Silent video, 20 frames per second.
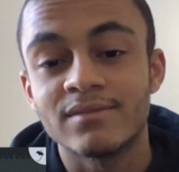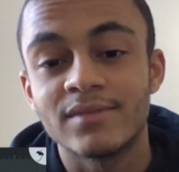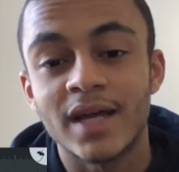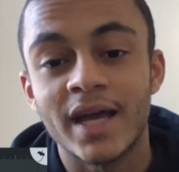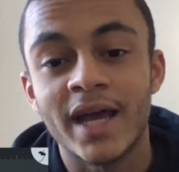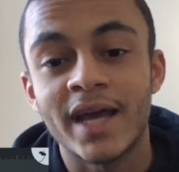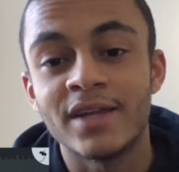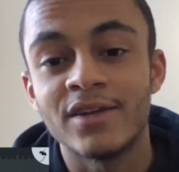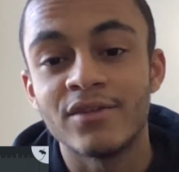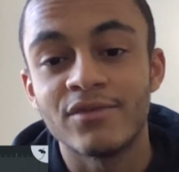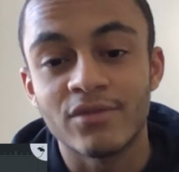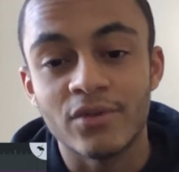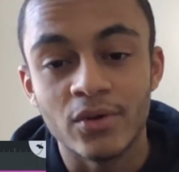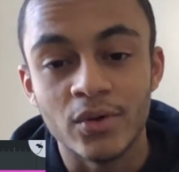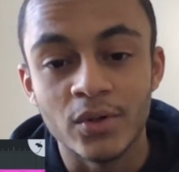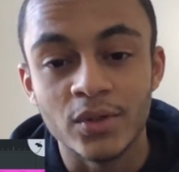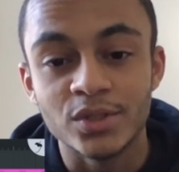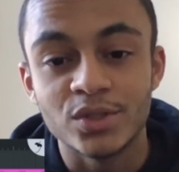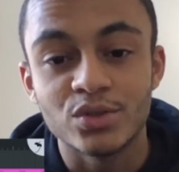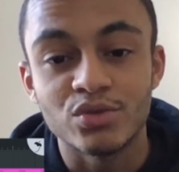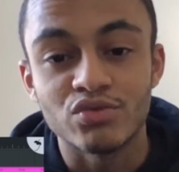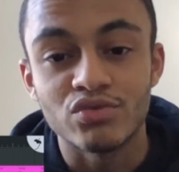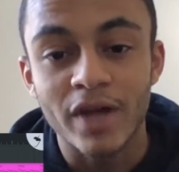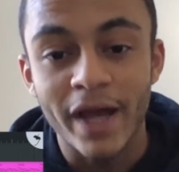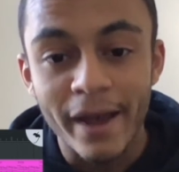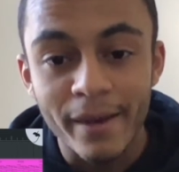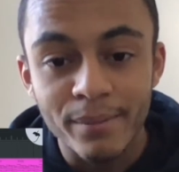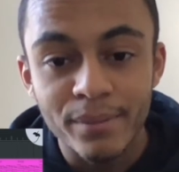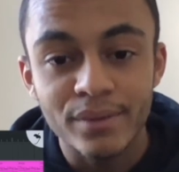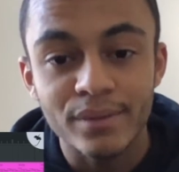and of course,
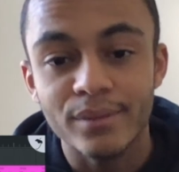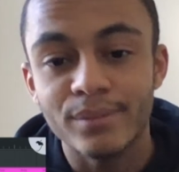rap.